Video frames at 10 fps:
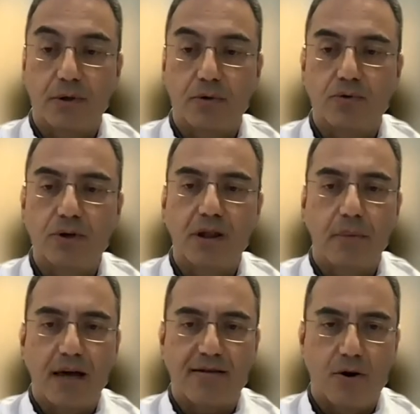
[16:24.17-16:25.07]
to treat them
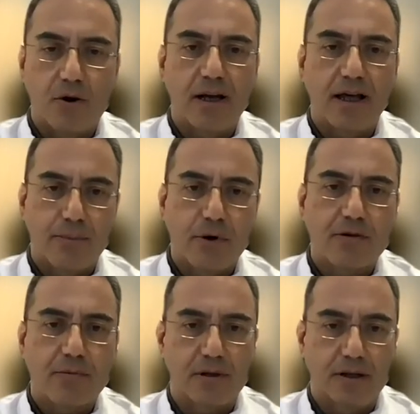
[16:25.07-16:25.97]
as early as
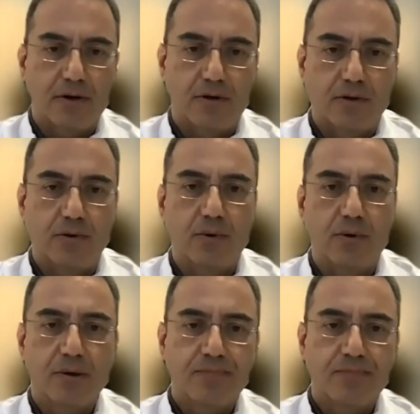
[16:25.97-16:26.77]
possible in order to